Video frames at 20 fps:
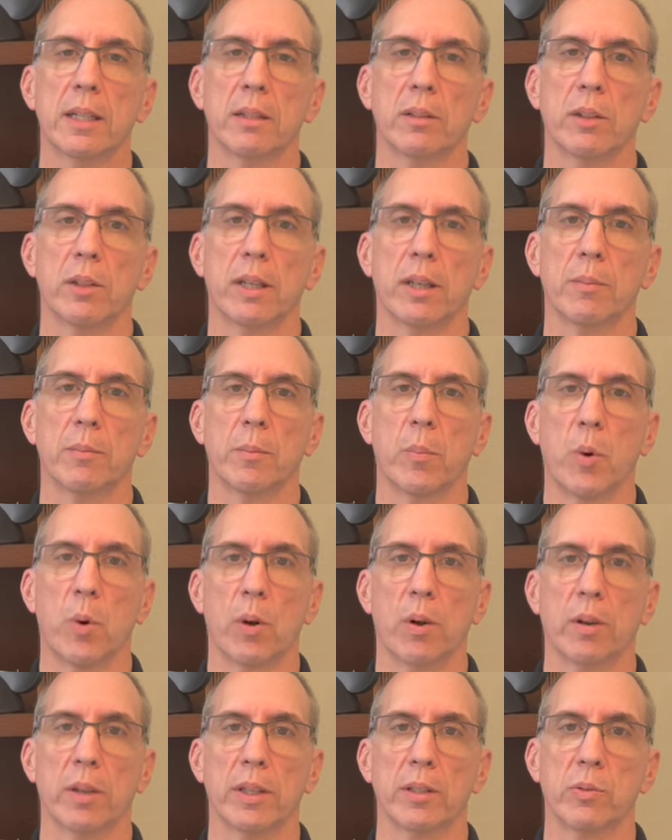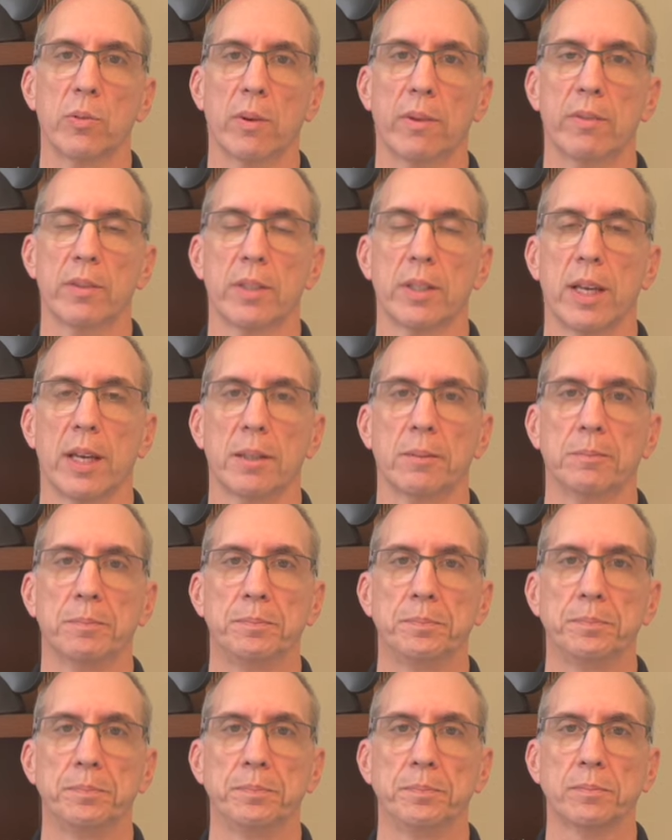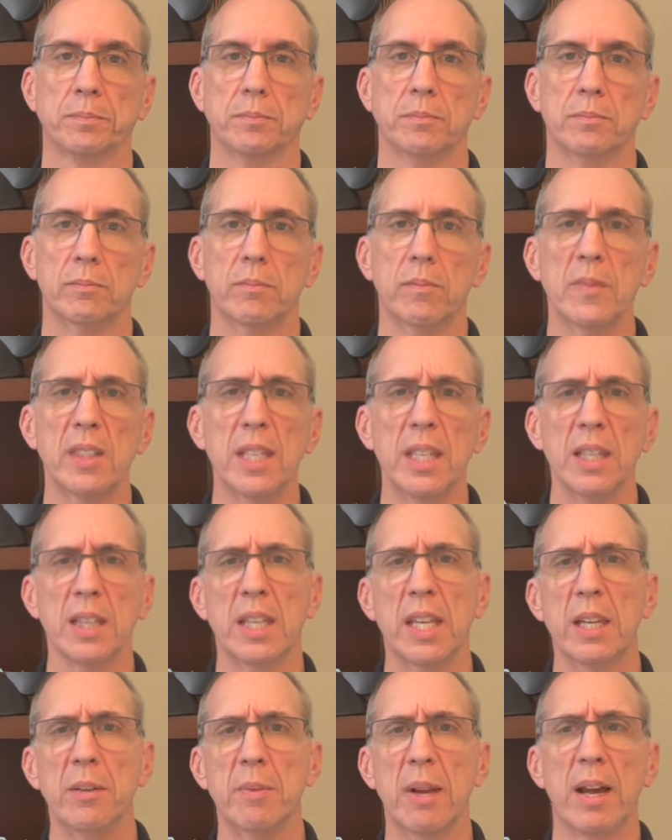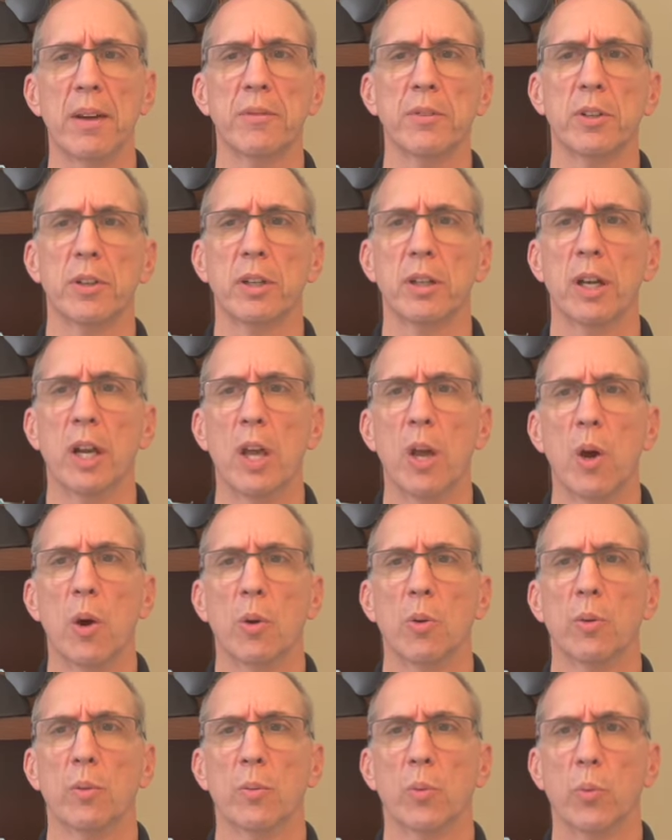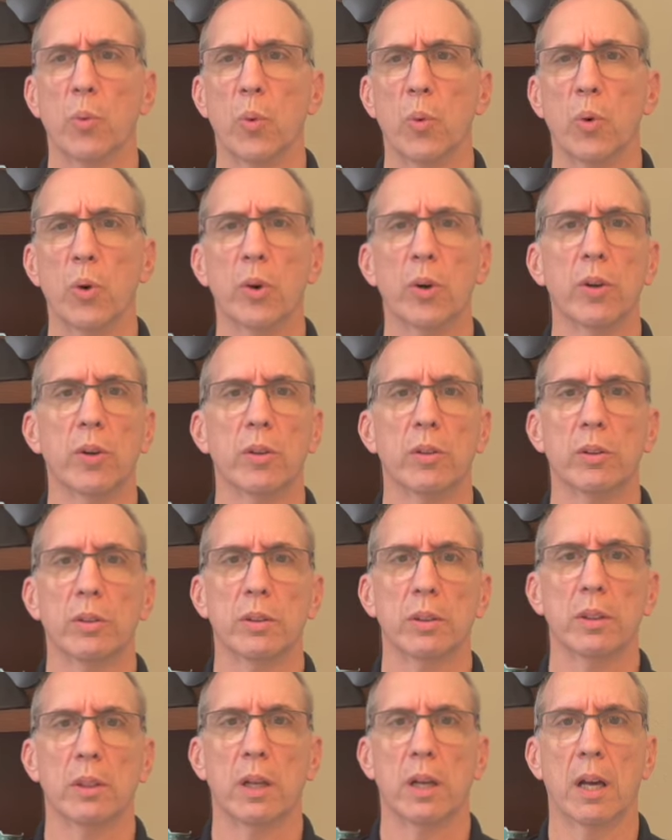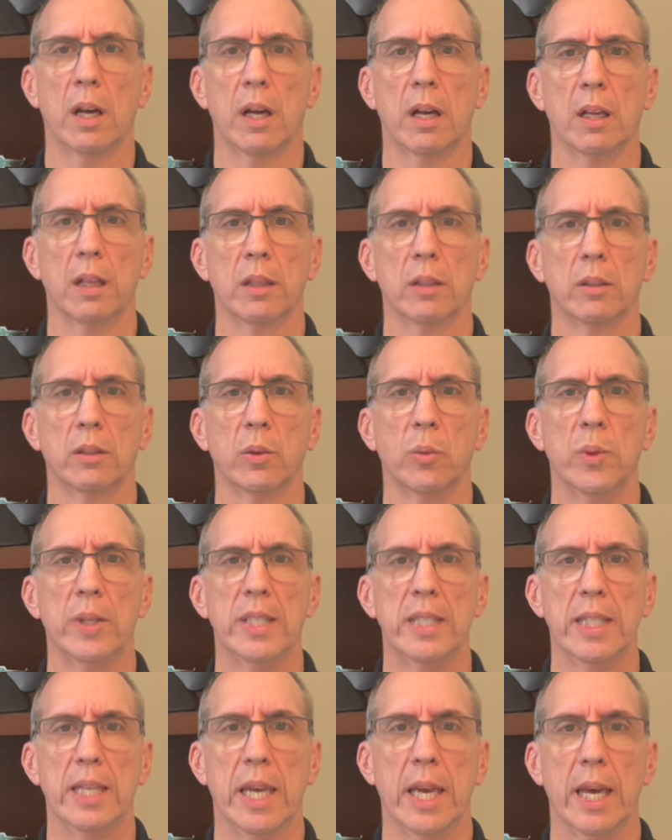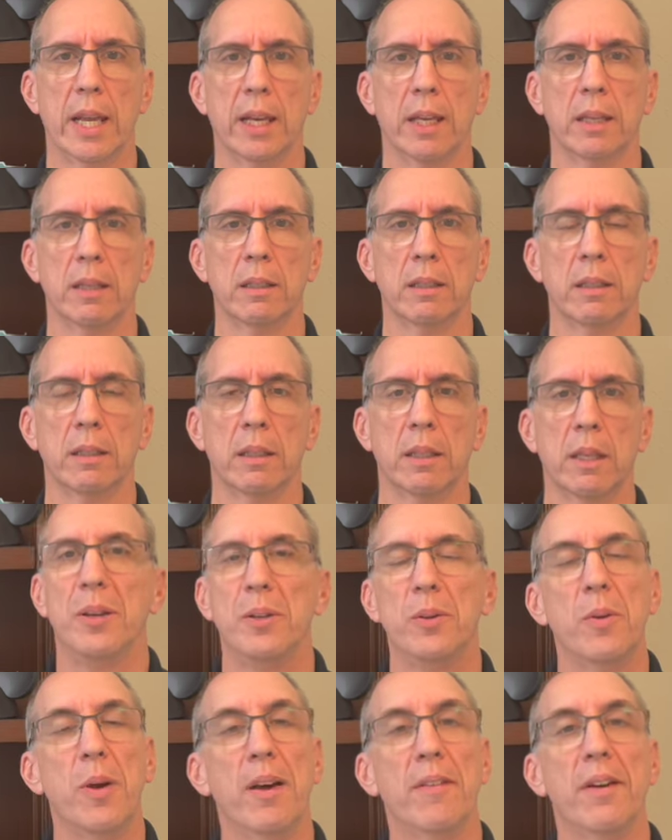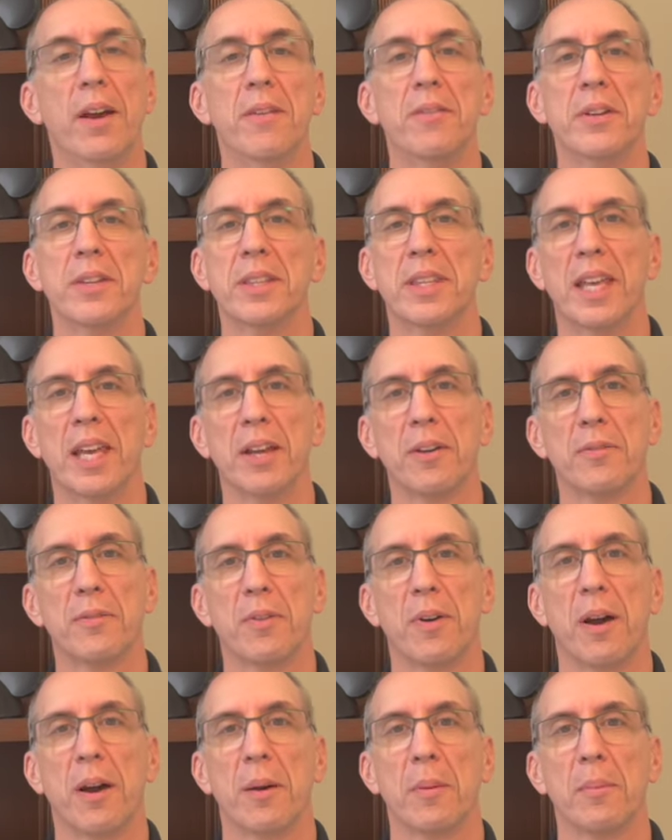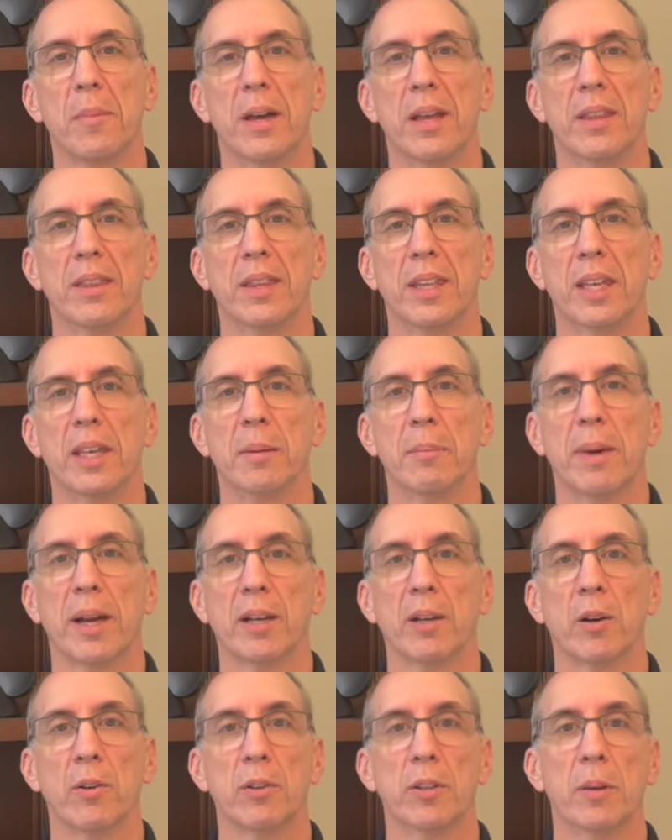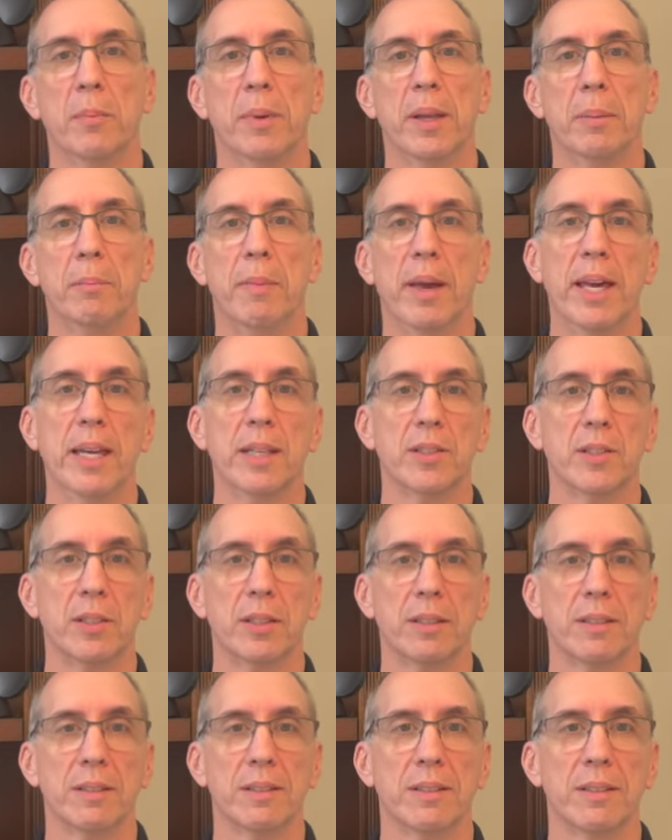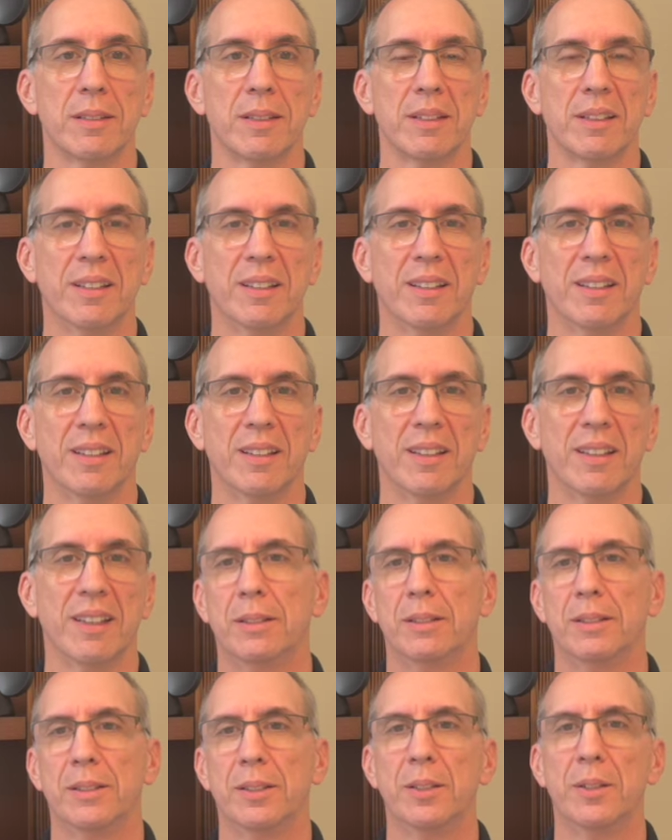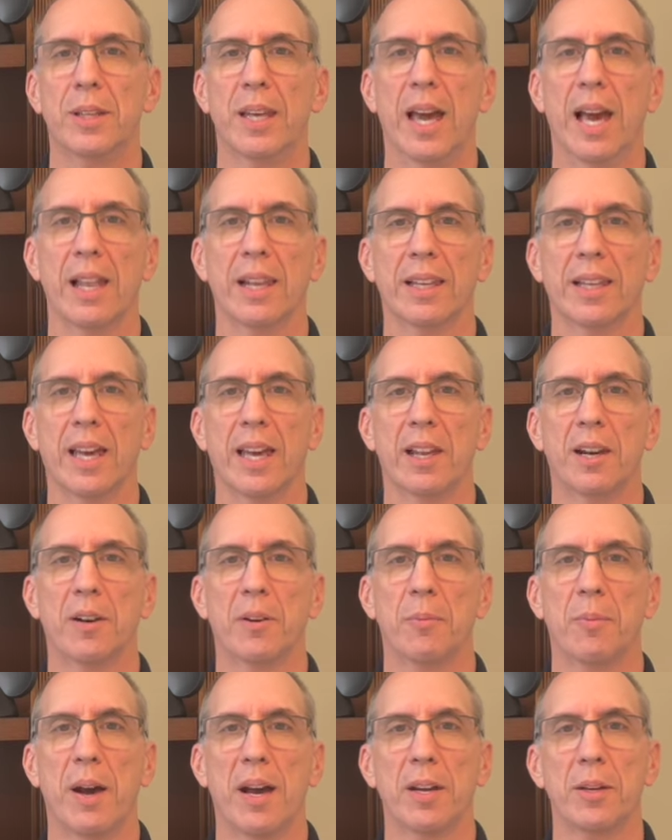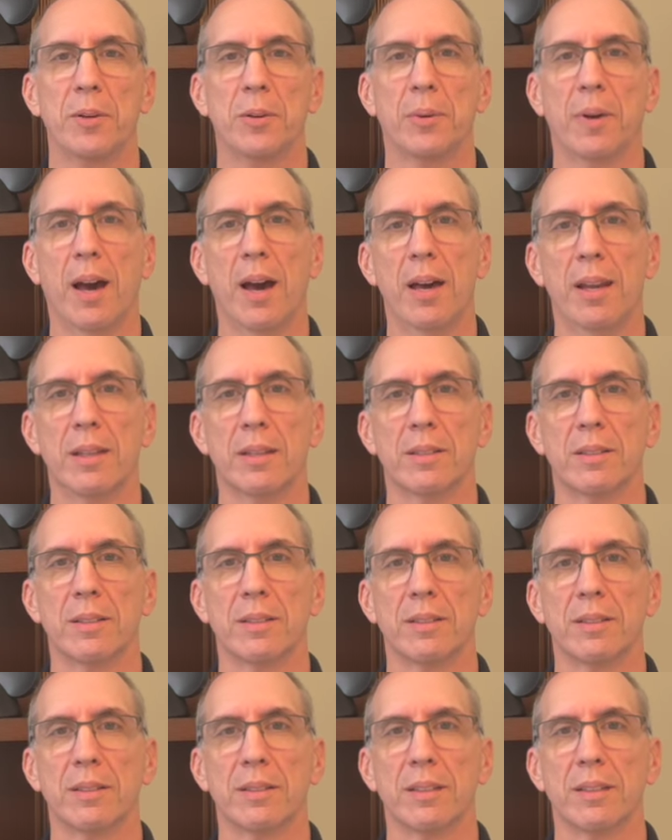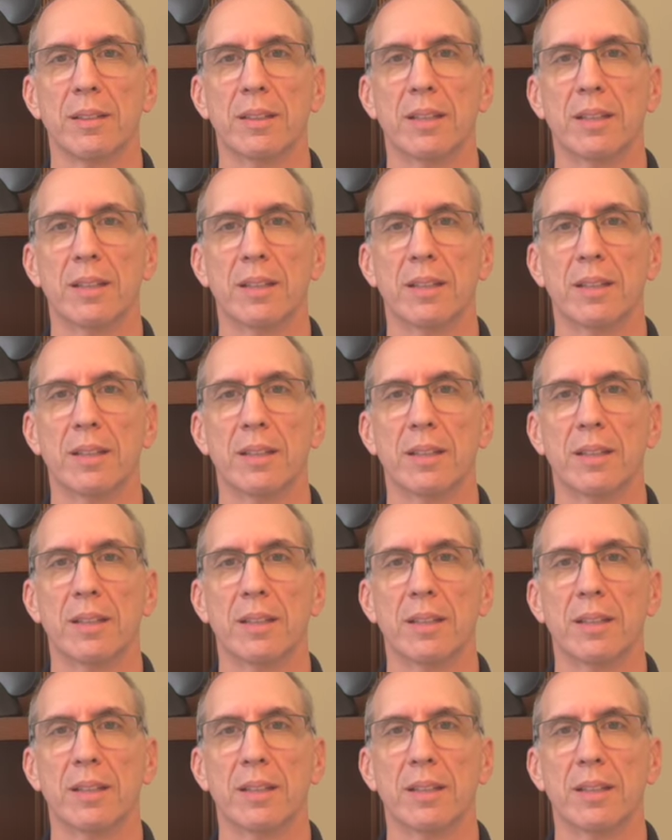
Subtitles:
look at Port Orleans Riverside. Themed after rural Louisiana, you have everything from the Magnolia Bend mansions to the Alligator Bayou cottages.